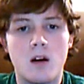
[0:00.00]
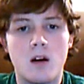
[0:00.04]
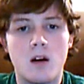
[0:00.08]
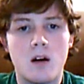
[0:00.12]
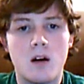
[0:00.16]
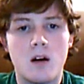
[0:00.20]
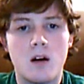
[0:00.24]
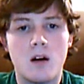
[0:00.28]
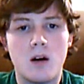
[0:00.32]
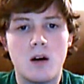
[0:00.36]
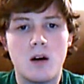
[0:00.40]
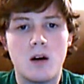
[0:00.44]

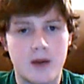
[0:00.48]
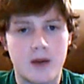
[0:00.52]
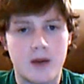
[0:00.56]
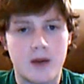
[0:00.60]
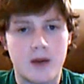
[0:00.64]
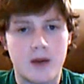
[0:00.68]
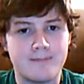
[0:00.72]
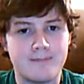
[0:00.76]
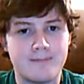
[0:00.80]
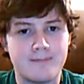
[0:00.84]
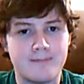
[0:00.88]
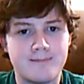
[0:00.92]
Okay,
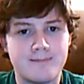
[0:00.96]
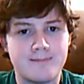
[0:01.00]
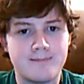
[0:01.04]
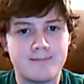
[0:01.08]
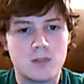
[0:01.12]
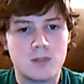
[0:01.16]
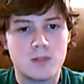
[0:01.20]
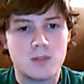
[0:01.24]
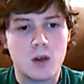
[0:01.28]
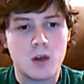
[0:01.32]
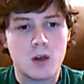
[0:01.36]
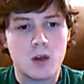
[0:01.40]

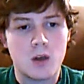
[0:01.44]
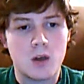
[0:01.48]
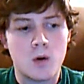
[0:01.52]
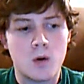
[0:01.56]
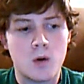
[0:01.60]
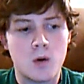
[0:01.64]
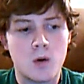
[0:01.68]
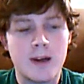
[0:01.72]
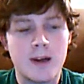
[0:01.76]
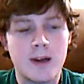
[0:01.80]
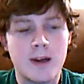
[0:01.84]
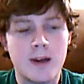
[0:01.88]
so
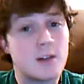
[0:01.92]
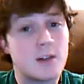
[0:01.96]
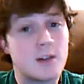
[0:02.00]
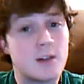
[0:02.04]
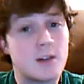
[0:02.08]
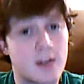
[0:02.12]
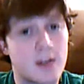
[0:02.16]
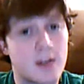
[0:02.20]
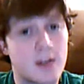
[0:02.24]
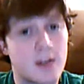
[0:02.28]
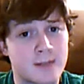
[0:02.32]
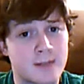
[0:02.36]
here's the thing.
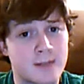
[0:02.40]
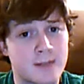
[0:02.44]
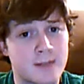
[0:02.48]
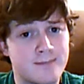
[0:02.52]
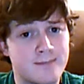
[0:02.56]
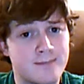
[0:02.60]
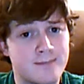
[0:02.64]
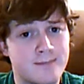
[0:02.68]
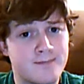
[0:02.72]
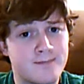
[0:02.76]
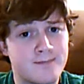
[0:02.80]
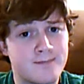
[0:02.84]

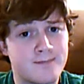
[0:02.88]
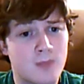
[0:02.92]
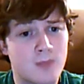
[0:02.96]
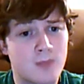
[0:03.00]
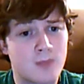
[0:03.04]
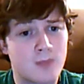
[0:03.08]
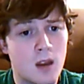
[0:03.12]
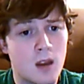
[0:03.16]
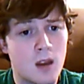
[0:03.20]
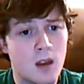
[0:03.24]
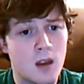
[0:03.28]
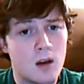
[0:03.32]

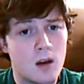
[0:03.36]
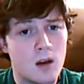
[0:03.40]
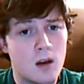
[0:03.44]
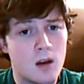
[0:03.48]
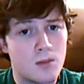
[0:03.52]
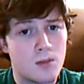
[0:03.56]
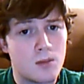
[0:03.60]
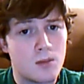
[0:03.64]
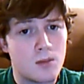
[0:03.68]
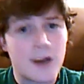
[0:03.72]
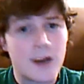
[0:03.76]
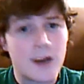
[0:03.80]

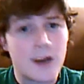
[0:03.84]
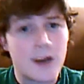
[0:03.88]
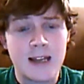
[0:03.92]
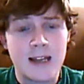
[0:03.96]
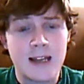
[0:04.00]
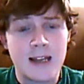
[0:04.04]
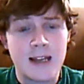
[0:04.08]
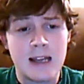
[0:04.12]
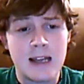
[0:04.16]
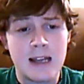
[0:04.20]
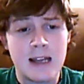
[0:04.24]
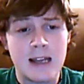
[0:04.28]
Briley
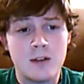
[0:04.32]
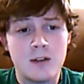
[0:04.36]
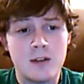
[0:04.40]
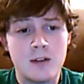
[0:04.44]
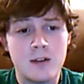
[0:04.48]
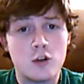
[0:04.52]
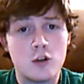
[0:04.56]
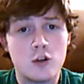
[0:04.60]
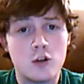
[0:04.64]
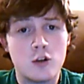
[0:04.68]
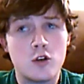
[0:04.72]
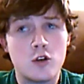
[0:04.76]
is
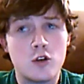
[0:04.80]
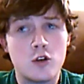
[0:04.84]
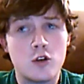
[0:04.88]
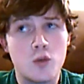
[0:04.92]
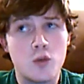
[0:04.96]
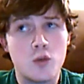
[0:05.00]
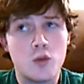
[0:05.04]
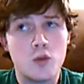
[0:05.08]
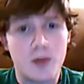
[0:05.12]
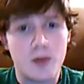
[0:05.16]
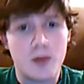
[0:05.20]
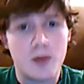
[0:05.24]
super
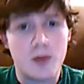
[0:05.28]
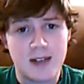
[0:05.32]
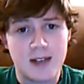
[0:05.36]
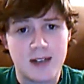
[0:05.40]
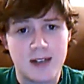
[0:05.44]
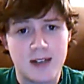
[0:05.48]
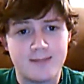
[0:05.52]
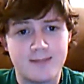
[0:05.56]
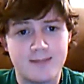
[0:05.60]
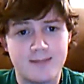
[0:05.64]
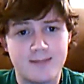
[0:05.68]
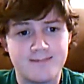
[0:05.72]
busy,
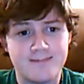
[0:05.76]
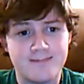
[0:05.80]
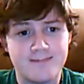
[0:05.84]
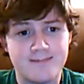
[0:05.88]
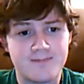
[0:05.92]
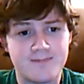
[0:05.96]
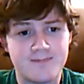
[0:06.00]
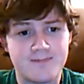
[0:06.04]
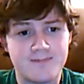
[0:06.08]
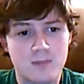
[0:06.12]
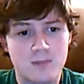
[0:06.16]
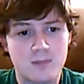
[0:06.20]

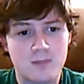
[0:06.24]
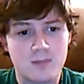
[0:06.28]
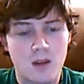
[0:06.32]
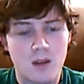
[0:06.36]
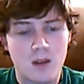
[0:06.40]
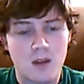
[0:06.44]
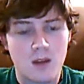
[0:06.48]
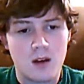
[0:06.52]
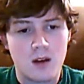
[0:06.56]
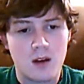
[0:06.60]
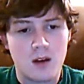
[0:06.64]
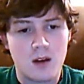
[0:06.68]

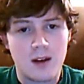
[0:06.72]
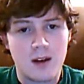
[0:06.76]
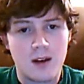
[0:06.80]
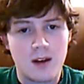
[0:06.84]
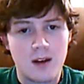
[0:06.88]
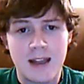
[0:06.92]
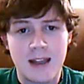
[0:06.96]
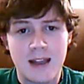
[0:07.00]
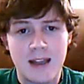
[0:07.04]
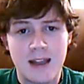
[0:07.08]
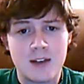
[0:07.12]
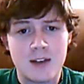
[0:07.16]

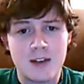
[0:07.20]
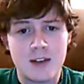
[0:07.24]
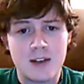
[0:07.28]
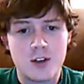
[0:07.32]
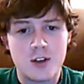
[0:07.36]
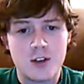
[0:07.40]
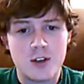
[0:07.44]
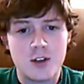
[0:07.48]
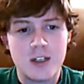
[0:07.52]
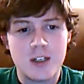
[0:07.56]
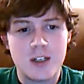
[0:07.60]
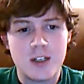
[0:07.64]
and
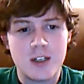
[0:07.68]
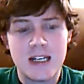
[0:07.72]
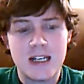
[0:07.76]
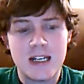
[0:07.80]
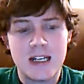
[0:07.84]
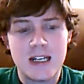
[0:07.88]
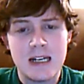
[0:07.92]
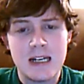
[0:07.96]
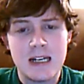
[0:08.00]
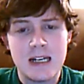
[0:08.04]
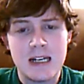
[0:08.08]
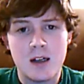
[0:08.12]
she
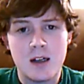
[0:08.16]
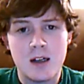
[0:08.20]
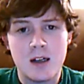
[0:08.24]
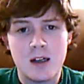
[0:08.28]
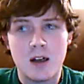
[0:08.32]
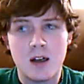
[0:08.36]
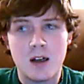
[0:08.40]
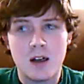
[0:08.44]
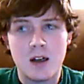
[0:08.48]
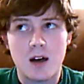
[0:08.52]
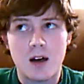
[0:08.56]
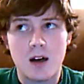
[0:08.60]

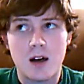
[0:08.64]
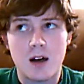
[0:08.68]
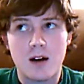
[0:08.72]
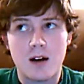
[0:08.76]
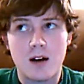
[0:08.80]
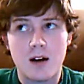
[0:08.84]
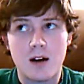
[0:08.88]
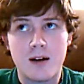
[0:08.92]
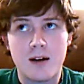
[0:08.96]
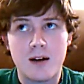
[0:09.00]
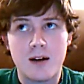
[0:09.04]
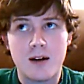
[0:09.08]

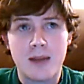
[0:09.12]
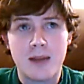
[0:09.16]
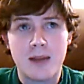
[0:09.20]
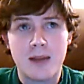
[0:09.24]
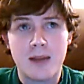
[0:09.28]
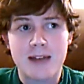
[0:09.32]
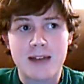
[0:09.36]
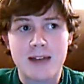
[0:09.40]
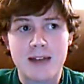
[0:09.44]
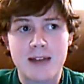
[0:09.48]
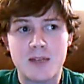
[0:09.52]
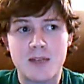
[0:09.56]

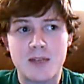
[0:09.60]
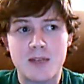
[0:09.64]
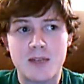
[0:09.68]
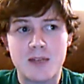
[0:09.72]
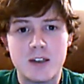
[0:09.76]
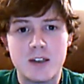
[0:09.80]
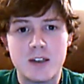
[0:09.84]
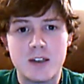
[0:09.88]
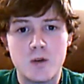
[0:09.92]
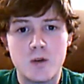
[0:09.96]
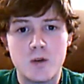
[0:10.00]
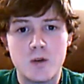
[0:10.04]
asked me
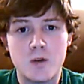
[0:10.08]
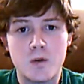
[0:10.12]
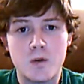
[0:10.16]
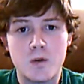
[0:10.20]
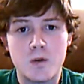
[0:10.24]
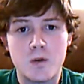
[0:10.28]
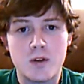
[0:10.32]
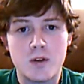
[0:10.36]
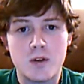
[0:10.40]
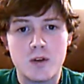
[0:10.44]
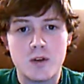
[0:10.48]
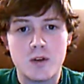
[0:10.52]
to do
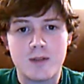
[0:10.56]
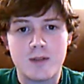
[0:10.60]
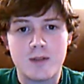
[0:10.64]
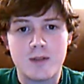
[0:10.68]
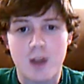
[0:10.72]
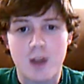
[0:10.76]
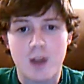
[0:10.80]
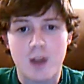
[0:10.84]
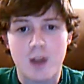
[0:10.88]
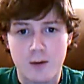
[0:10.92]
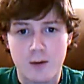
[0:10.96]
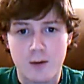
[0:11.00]
this vlog
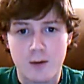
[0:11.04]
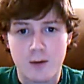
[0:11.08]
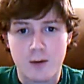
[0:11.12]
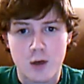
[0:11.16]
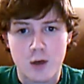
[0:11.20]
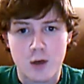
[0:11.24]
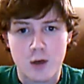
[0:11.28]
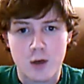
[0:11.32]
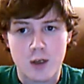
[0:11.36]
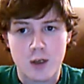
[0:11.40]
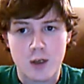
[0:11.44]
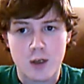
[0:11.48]
for
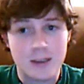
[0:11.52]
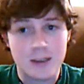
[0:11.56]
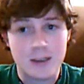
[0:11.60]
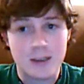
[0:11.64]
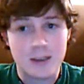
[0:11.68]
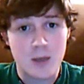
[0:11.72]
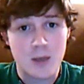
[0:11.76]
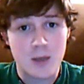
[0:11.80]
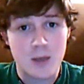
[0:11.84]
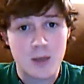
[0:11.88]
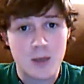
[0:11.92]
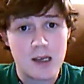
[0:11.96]
her this
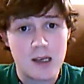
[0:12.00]
week.